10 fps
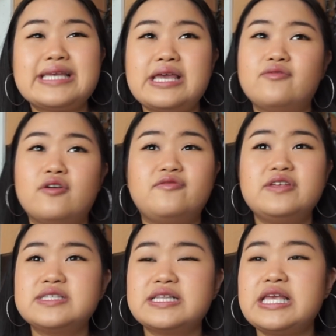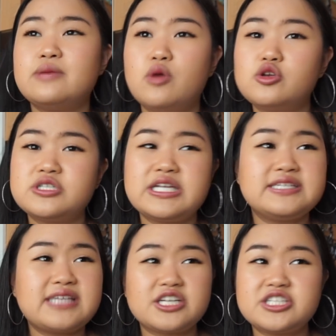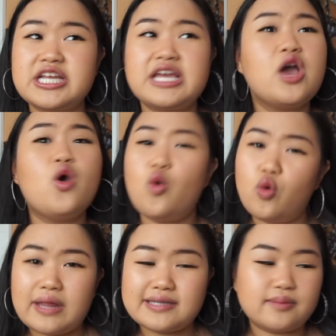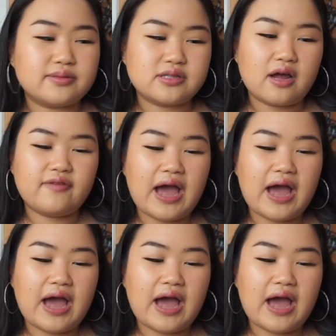either physically, emotionally, sexually, all that type of stuff.